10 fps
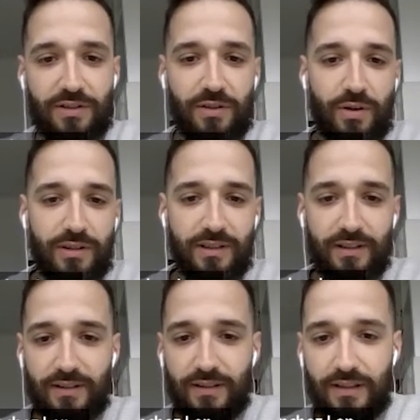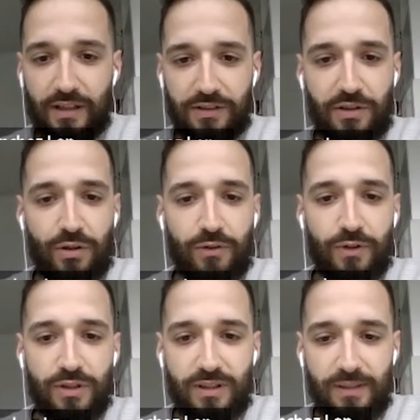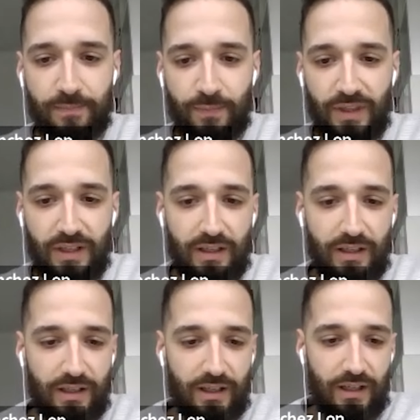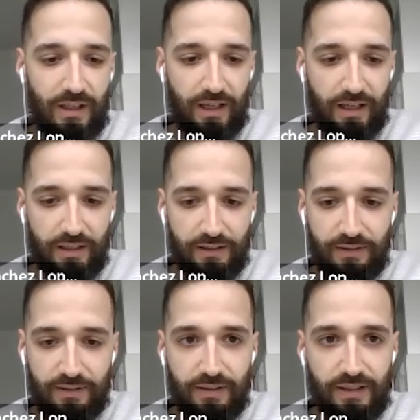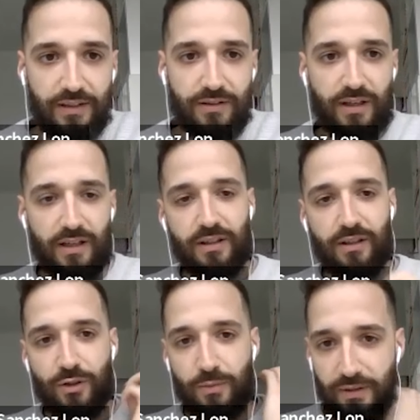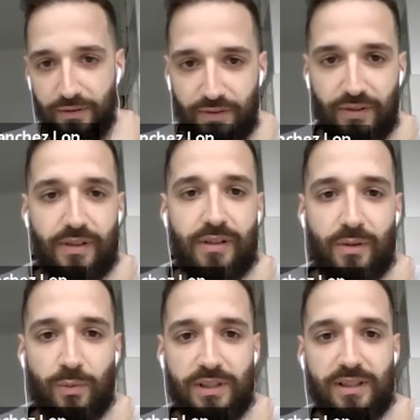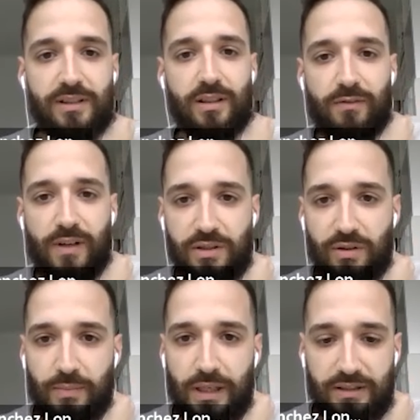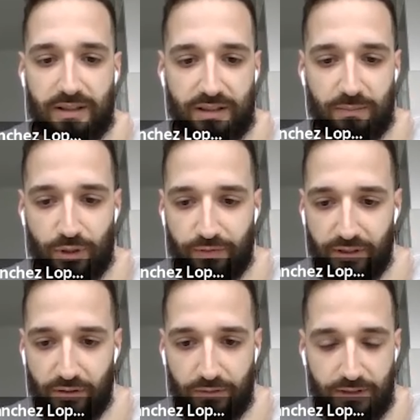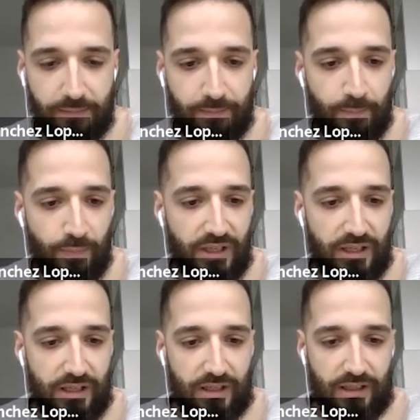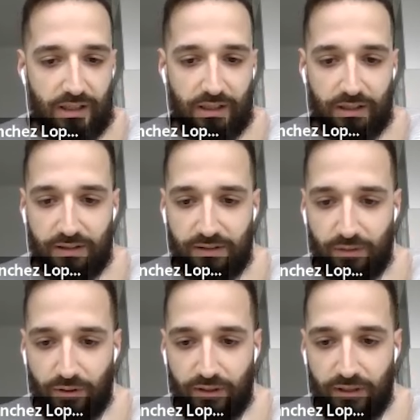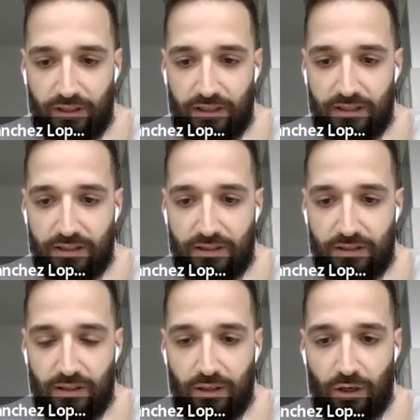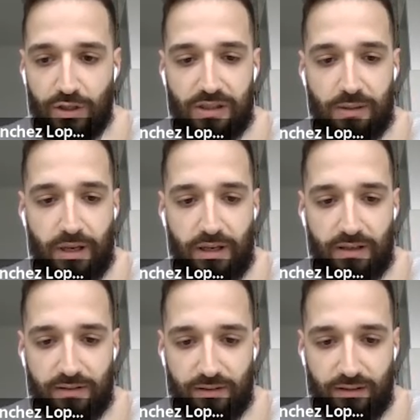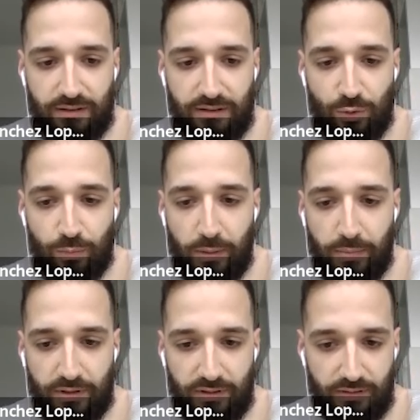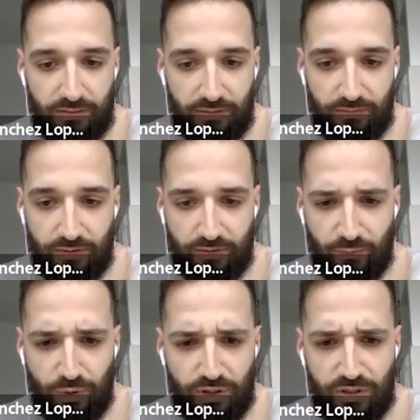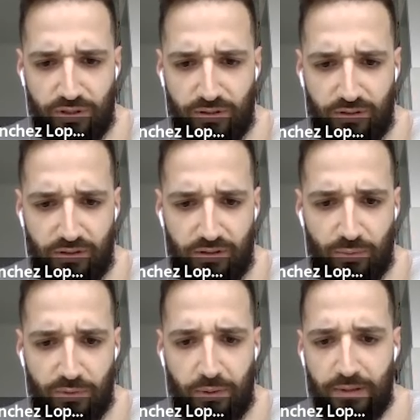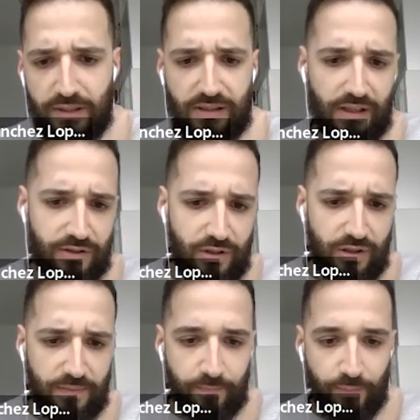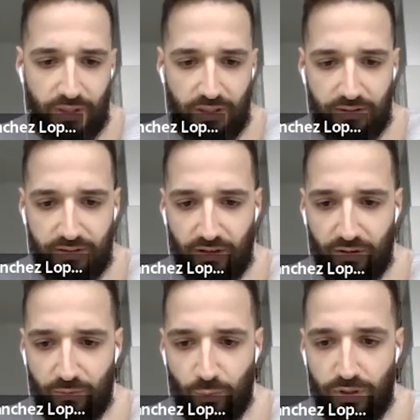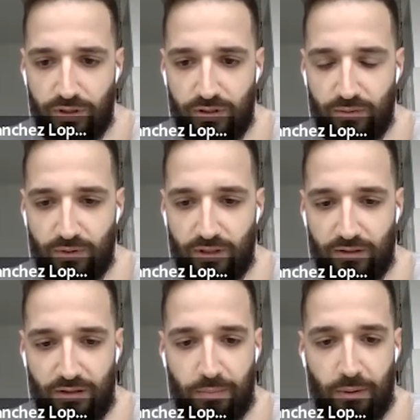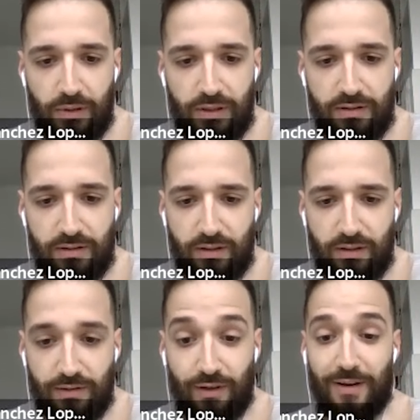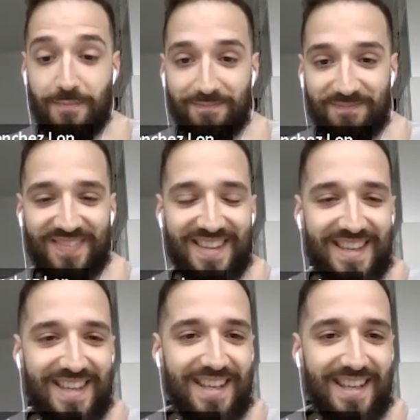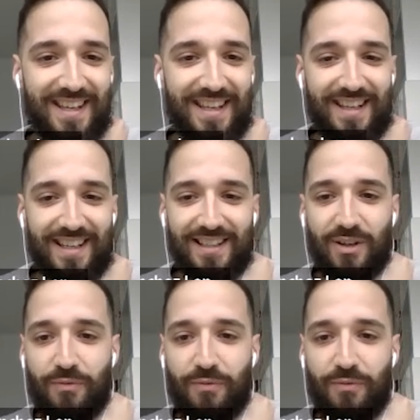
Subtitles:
student at Lancaster University. And yeah, today I'll tell you about quintessential inflation in Palatini modified gravity. This talk is largely based in these two papers, the first of which was published last year, and the second of which was actually published today. So